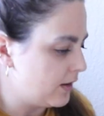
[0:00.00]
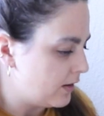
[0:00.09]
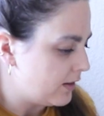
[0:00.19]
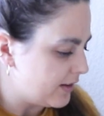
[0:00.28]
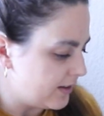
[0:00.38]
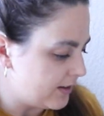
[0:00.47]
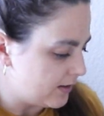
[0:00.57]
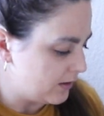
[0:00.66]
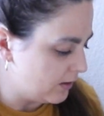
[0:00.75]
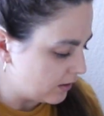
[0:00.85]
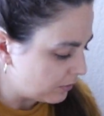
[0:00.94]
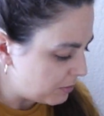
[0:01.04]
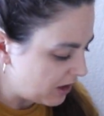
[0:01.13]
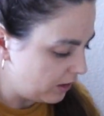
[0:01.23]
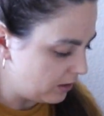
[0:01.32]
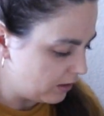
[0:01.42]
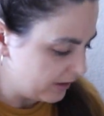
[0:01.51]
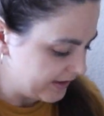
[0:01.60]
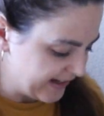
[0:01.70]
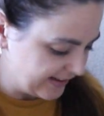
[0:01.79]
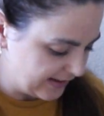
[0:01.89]
want her to think that wearing the muzzle
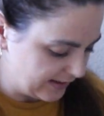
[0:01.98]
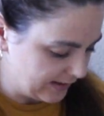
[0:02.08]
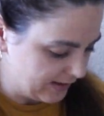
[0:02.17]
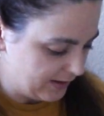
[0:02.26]
is super